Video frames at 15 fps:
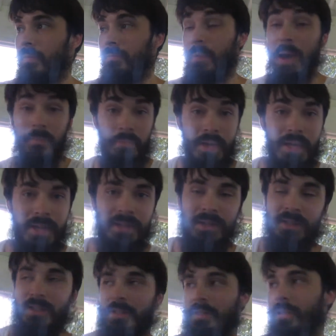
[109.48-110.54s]
me at
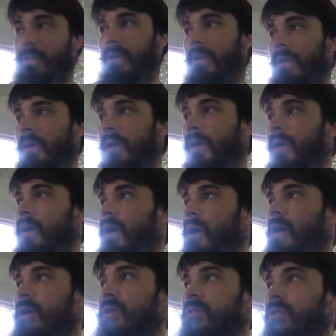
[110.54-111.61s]
least.
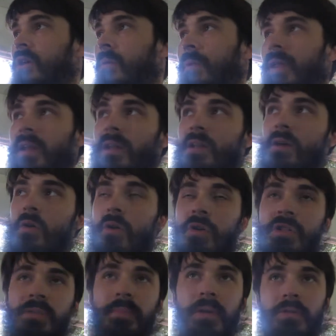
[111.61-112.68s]
So the oil
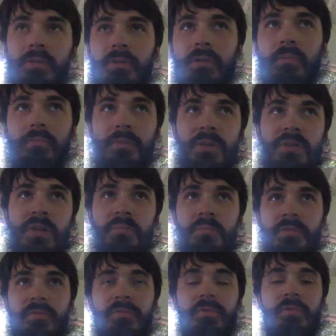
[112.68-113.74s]
the
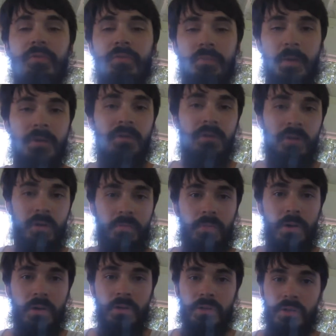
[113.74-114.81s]
transmission fluid smelled a little
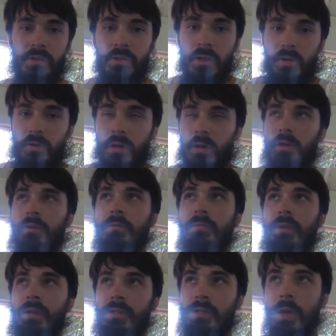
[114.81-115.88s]
burnt, so I was like, okay,
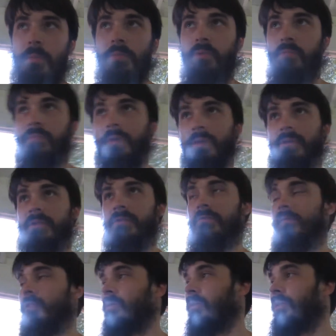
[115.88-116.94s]
it's time to replace this
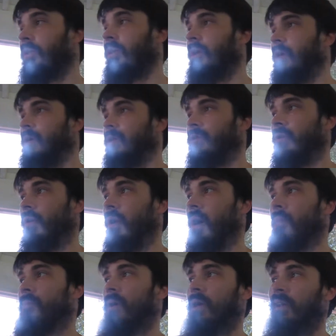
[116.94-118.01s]
fluid. So
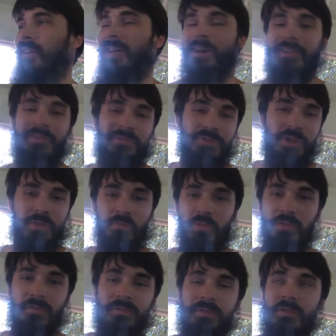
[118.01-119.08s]
I bought a lot of
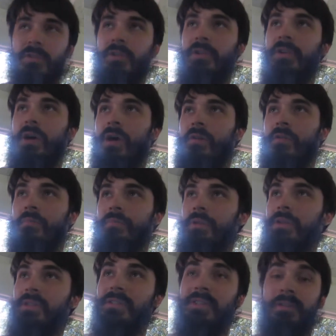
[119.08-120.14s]
transmission fluid, I
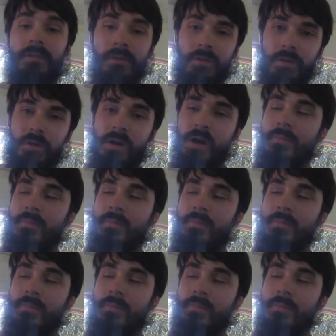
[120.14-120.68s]
replaced it all.